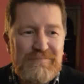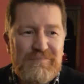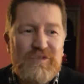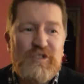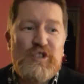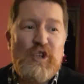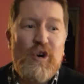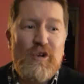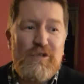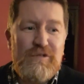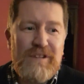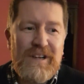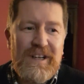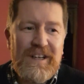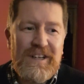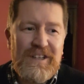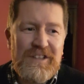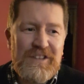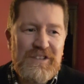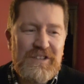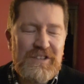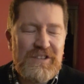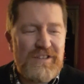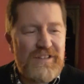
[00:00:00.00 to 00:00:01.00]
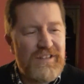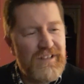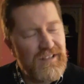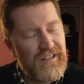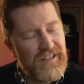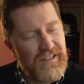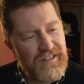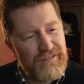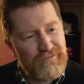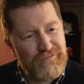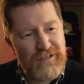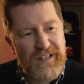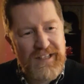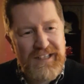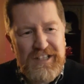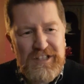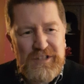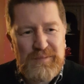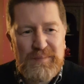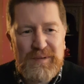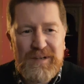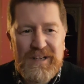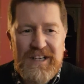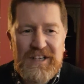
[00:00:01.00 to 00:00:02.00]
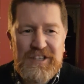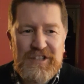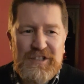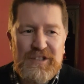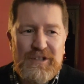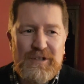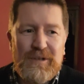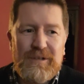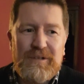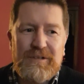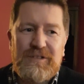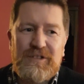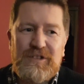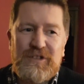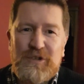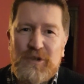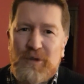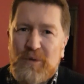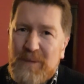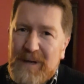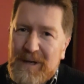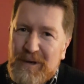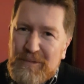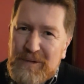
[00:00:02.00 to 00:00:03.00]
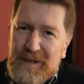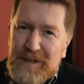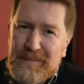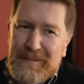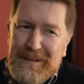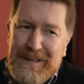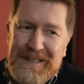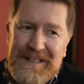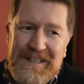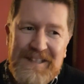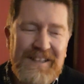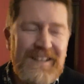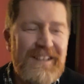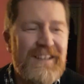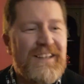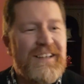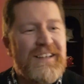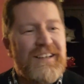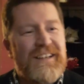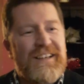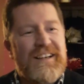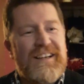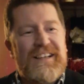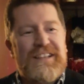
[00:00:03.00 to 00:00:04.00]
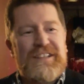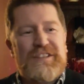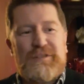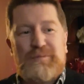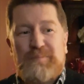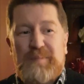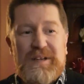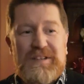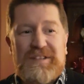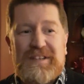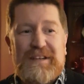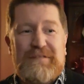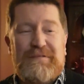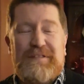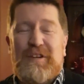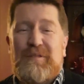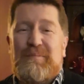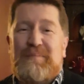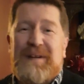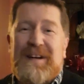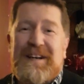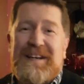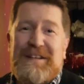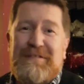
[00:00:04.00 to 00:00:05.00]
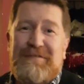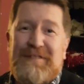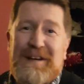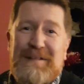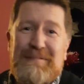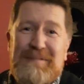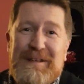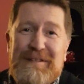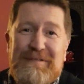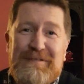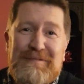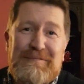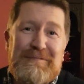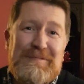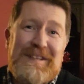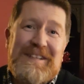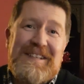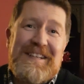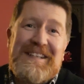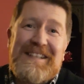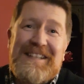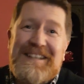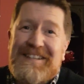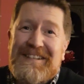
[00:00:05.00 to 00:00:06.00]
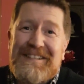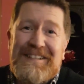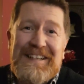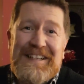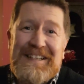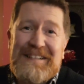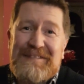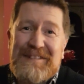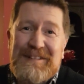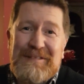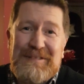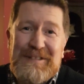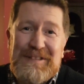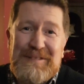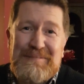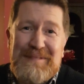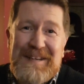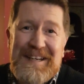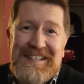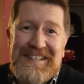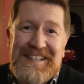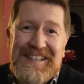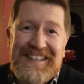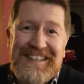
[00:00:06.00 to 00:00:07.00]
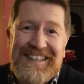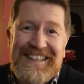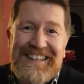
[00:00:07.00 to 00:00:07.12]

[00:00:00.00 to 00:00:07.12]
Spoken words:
genres, really inspirational, so welcoming, and basically felt part of the family from the day you arrived. It was amazing.